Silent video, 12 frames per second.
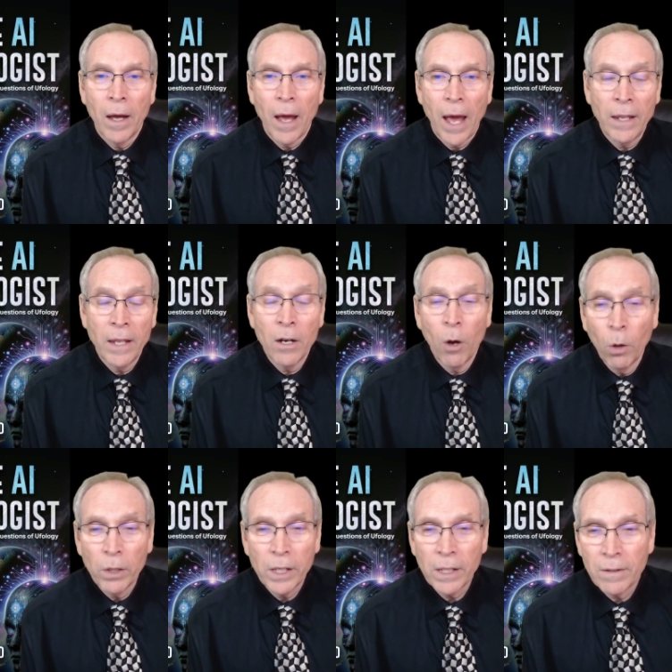and then
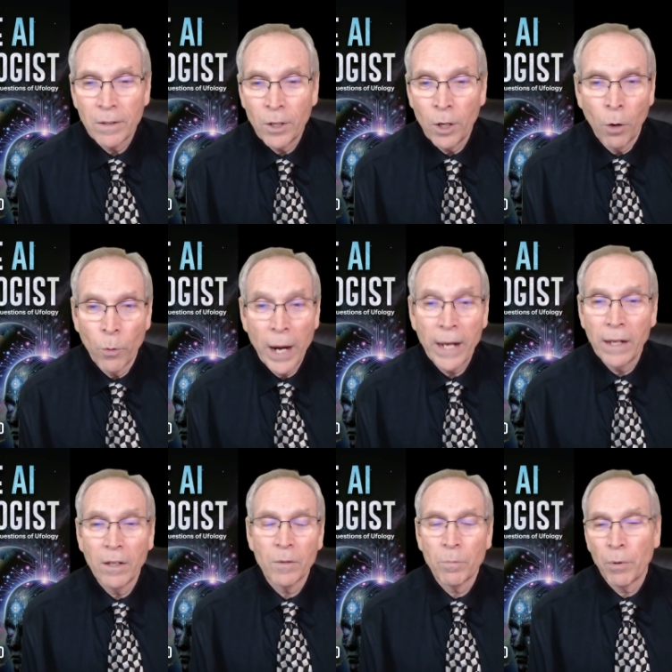holding, you know,
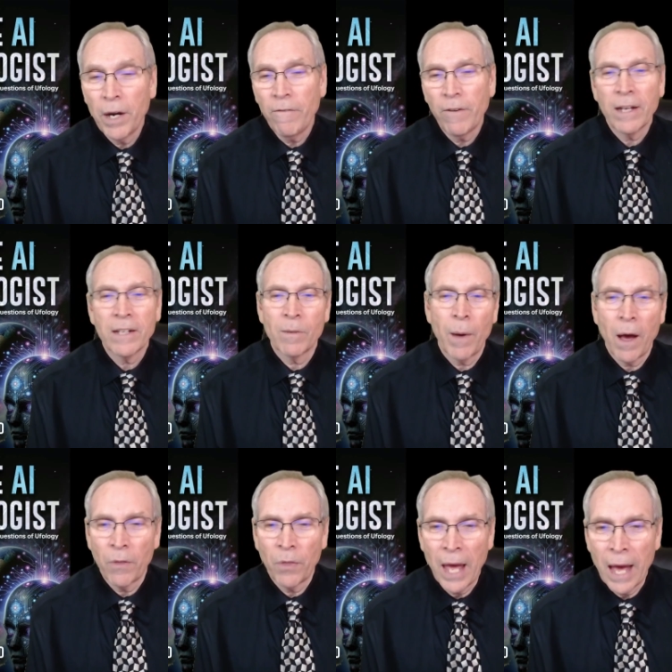regular briefings
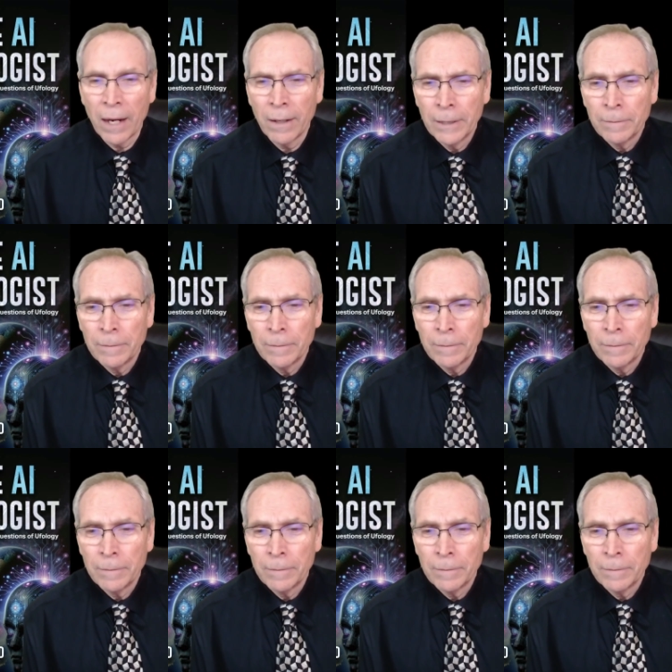about that,